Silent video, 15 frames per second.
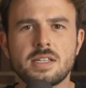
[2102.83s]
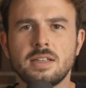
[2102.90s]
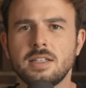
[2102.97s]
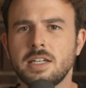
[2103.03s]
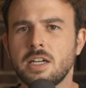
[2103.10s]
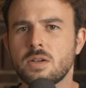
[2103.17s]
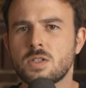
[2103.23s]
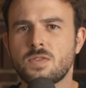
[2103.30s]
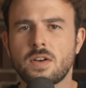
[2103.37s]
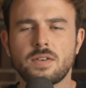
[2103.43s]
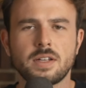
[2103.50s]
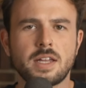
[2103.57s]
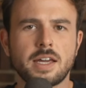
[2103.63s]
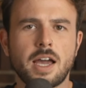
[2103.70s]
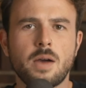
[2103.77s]
in Leo is
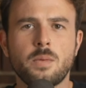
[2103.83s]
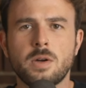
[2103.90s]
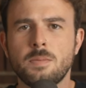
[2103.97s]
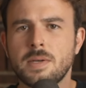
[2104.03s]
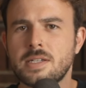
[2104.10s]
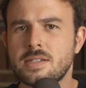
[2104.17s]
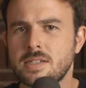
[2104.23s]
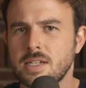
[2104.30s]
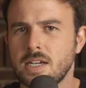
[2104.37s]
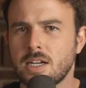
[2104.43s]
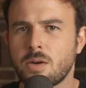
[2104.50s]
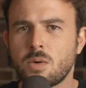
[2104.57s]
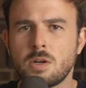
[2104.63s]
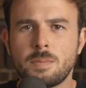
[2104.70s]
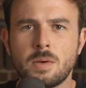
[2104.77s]
very like, I want to be
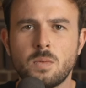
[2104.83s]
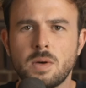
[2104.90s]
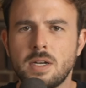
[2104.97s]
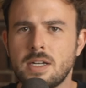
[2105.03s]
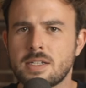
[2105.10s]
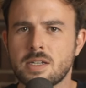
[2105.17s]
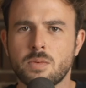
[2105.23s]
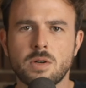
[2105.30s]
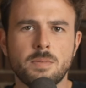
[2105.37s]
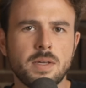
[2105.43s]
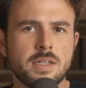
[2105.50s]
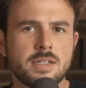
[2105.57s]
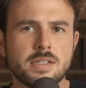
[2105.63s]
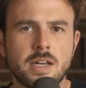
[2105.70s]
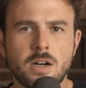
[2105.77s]
seen, I want to be witnessed, I want to
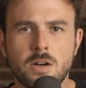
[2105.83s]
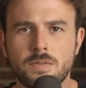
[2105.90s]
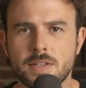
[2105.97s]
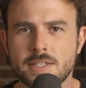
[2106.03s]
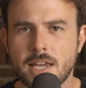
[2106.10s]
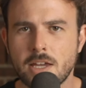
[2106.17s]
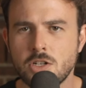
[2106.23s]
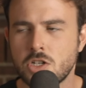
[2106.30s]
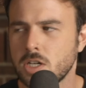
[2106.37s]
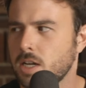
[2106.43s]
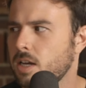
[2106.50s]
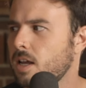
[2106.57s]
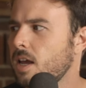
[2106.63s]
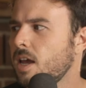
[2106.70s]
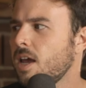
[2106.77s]
be the center of
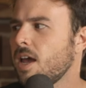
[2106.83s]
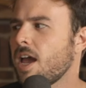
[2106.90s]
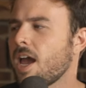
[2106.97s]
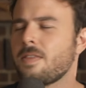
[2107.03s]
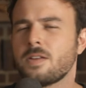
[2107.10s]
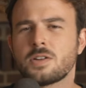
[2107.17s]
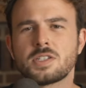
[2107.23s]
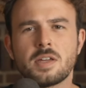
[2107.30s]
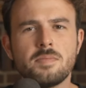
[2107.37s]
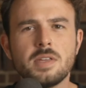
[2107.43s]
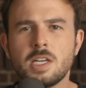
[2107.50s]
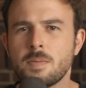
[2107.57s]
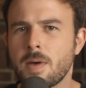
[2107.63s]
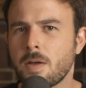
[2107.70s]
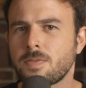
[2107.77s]
attention. And there's
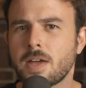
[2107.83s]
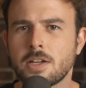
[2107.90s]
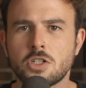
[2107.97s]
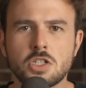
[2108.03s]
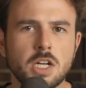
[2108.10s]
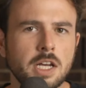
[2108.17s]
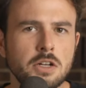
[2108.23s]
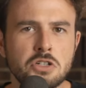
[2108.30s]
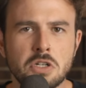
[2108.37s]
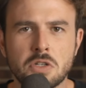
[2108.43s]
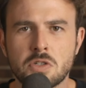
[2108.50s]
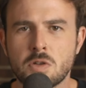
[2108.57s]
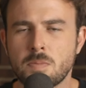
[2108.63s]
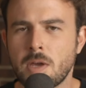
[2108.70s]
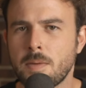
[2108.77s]
something about that
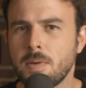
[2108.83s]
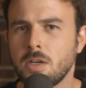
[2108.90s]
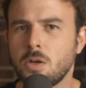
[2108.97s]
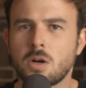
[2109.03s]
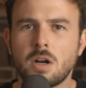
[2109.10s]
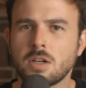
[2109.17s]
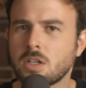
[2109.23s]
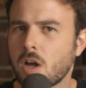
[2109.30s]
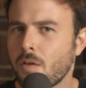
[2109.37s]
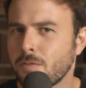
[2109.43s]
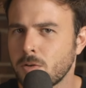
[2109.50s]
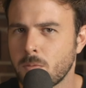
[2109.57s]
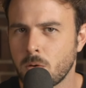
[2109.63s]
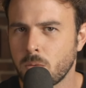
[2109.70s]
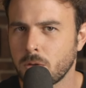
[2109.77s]
changing. So maybe you're
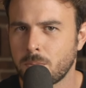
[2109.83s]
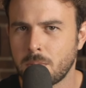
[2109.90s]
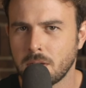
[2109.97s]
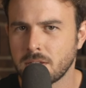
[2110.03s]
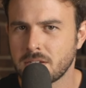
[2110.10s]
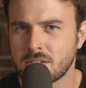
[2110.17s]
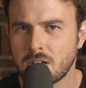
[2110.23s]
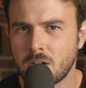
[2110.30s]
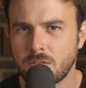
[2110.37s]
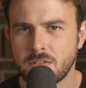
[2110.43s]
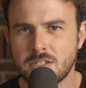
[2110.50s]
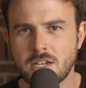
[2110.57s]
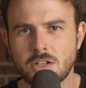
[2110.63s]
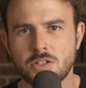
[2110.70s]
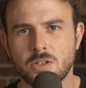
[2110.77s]
uncomfortable with being the center
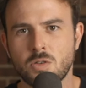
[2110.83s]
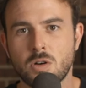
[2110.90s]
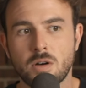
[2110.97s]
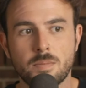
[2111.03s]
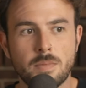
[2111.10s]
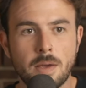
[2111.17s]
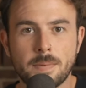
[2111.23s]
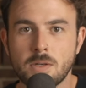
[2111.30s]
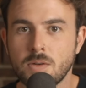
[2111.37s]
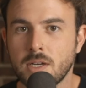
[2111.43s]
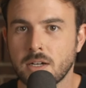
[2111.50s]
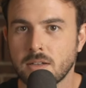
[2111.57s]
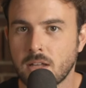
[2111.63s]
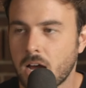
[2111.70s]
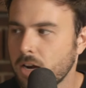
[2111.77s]
of attention, or maybe you
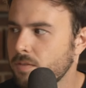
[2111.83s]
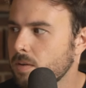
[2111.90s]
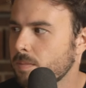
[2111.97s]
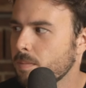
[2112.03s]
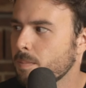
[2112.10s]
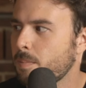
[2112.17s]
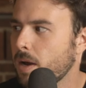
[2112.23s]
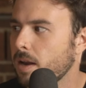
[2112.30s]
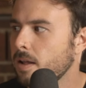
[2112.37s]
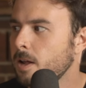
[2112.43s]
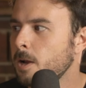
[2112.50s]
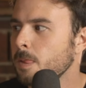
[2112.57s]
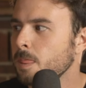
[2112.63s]
get a lot of it. But